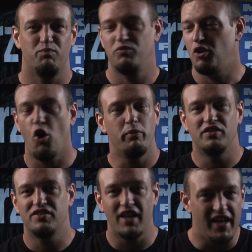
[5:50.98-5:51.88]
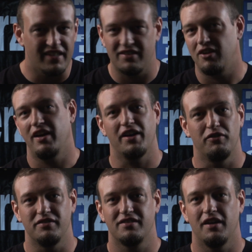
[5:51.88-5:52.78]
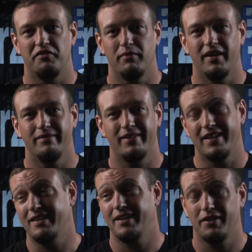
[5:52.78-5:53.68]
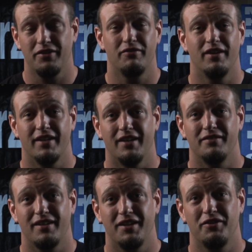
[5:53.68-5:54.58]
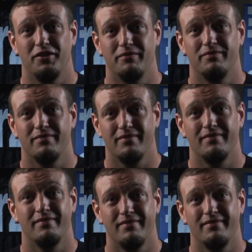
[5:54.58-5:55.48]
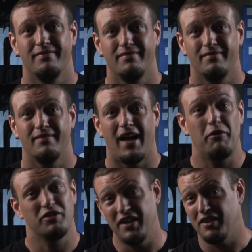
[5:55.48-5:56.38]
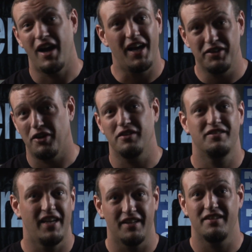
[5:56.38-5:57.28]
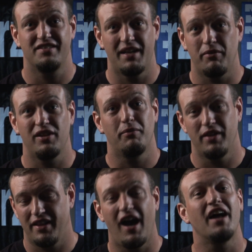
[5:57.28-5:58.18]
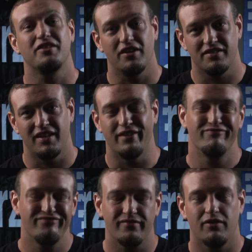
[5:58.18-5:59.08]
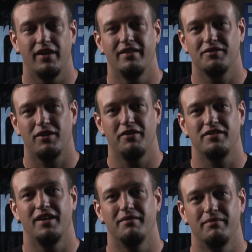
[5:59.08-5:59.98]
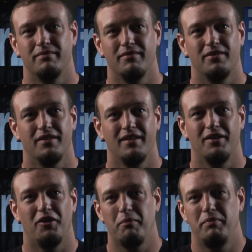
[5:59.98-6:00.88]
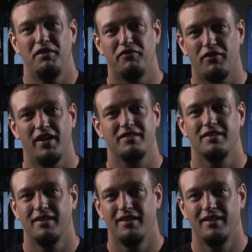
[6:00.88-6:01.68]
Kobe steaks and all that good stuff, man. The guy's got it good right now. Got it good. I was hitting the hot dog stand at the same club when they had the hot dog stand. Great, that's what I was getting. All beef Franks.